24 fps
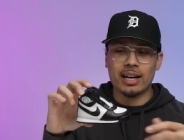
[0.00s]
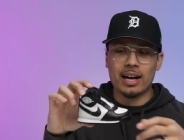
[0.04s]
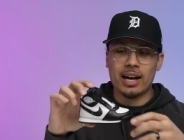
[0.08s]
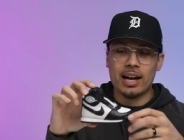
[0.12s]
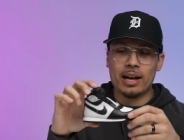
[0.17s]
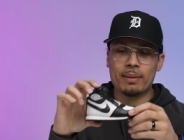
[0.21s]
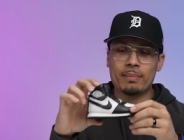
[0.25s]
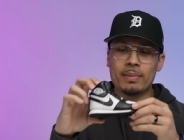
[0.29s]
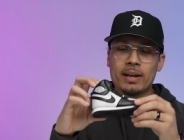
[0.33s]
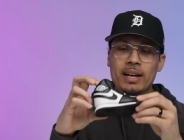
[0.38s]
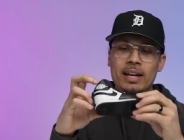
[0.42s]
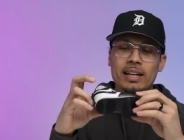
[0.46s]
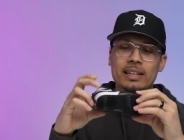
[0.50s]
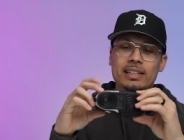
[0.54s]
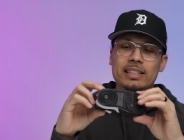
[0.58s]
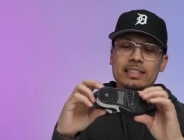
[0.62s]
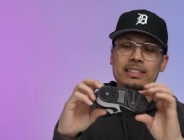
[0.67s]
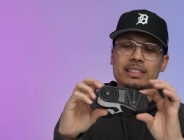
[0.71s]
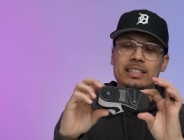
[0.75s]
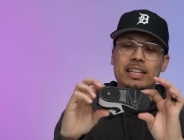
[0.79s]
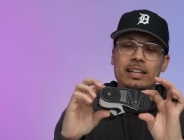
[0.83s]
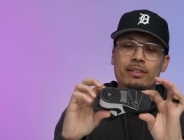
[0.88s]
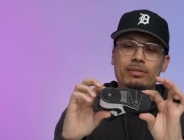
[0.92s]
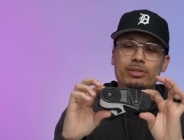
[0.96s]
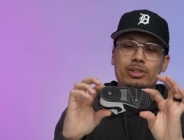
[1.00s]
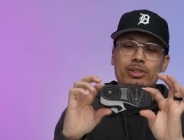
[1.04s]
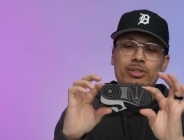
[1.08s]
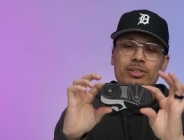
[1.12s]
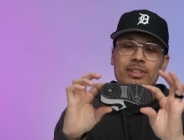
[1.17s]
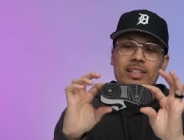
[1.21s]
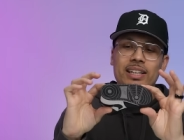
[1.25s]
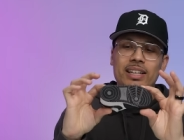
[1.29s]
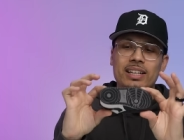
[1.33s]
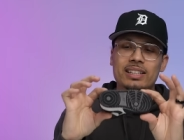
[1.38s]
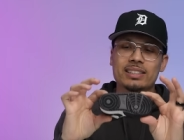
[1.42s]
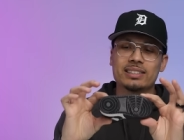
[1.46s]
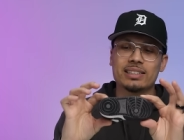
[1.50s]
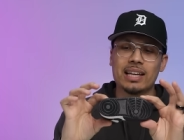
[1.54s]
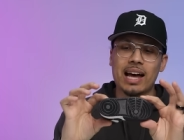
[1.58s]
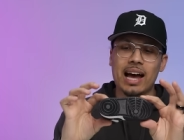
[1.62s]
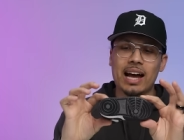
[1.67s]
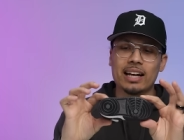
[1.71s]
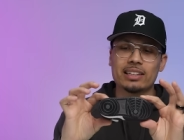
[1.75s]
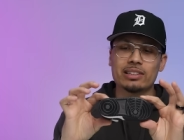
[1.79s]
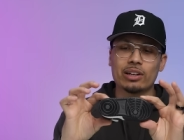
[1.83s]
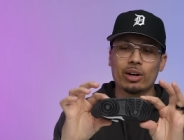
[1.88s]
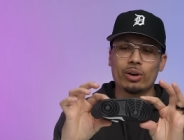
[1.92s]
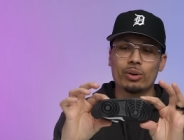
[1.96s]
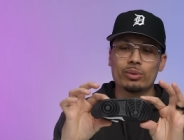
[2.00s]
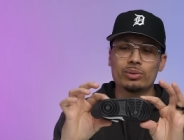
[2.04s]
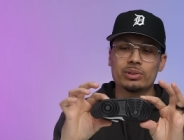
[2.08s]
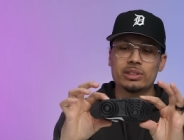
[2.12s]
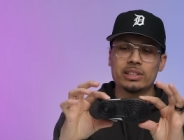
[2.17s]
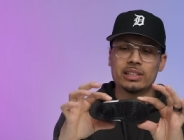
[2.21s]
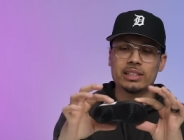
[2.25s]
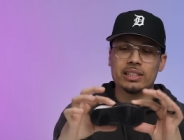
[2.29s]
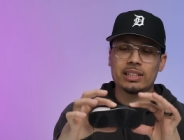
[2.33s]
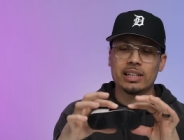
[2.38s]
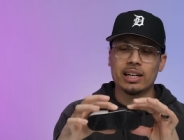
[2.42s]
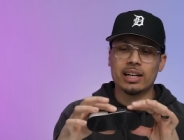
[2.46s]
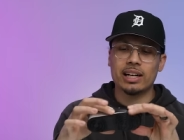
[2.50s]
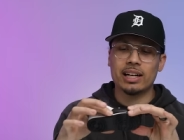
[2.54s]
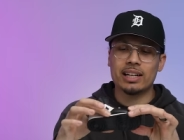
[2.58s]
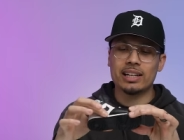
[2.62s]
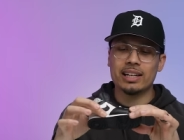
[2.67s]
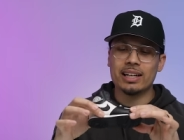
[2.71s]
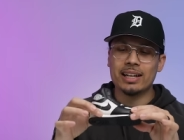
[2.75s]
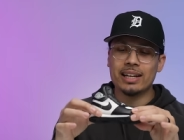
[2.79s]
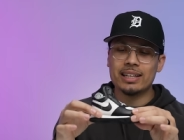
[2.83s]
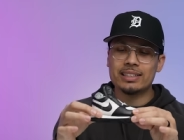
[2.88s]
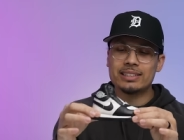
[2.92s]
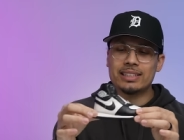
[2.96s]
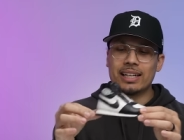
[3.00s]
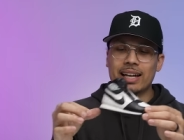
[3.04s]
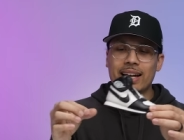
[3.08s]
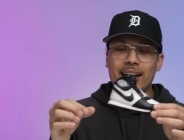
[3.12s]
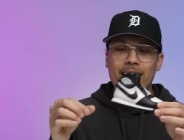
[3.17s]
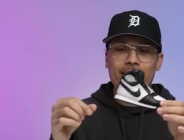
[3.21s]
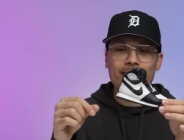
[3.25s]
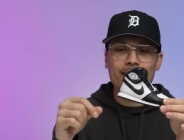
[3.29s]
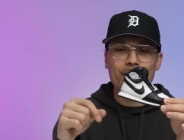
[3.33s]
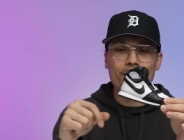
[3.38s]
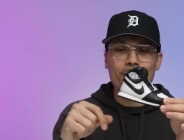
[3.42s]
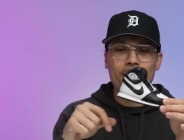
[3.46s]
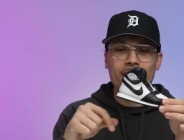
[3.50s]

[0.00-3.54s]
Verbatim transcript: time, this gives you the exact OG cut. Check out the